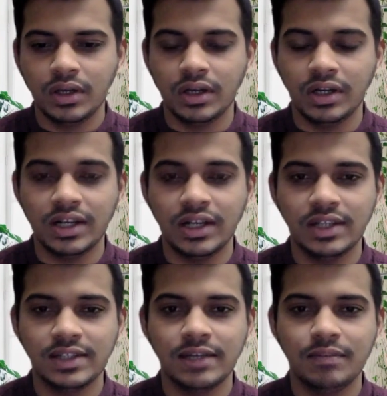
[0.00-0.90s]
written
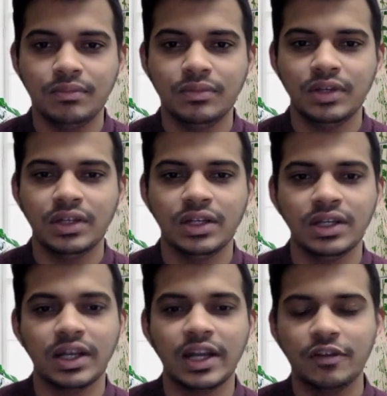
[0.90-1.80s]
exam in a
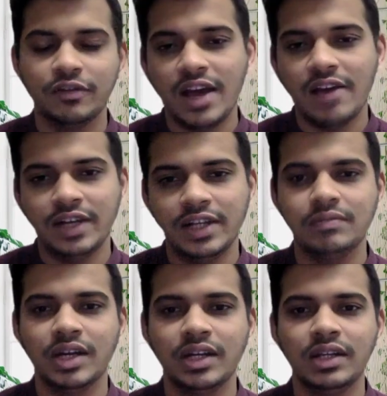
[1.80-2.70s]
kind of average
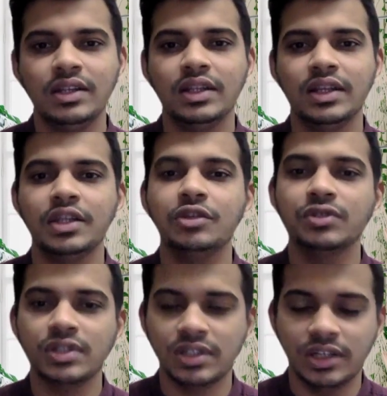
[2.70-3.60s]
manner, then
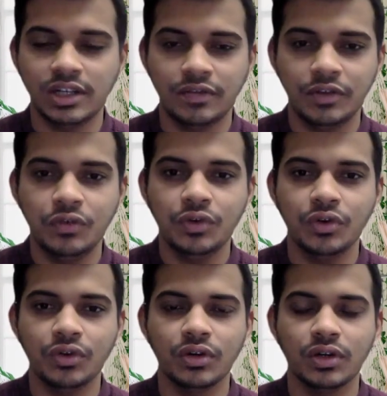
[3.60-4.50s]
use this interview
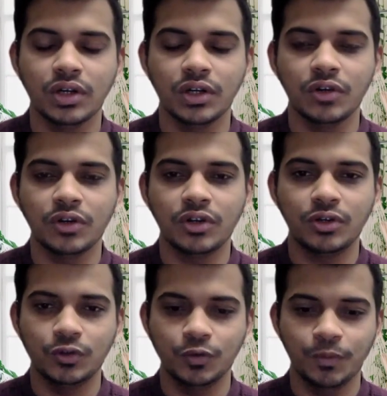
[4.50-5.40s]
in order
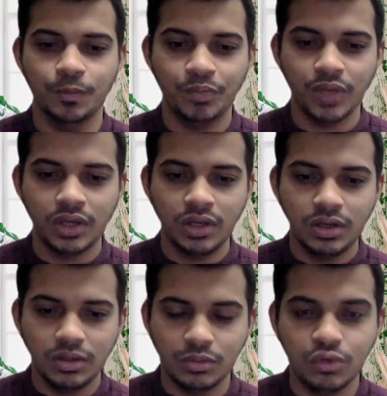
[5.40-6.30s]
to
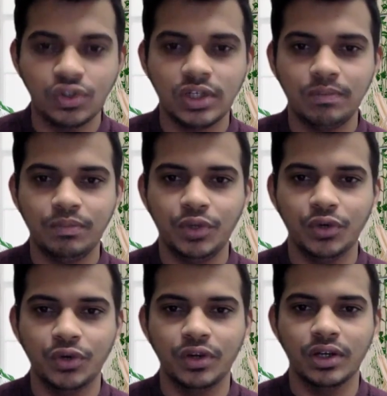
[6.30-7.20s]
boost up
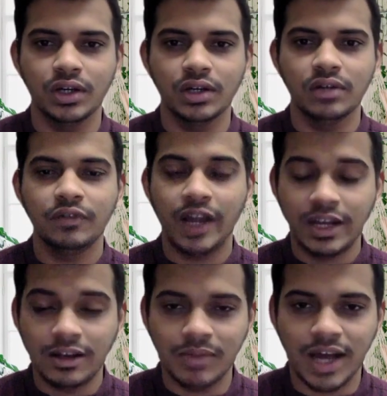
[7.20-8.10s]
your
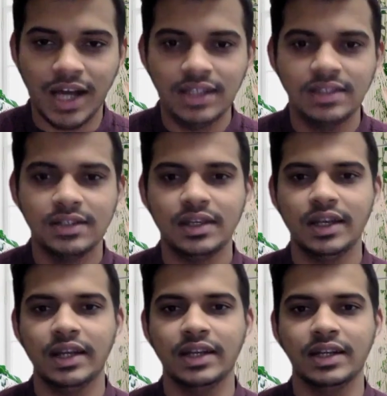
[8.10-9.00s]
final marks,
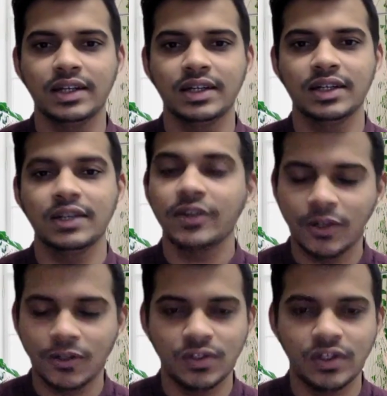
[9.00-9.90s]
and
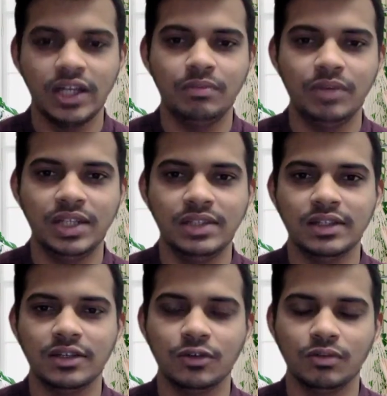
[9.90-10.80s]
can also get placed in
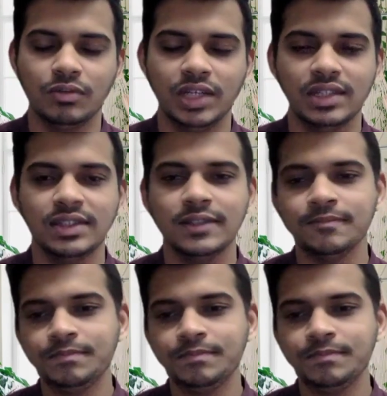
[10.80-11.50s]
a good place.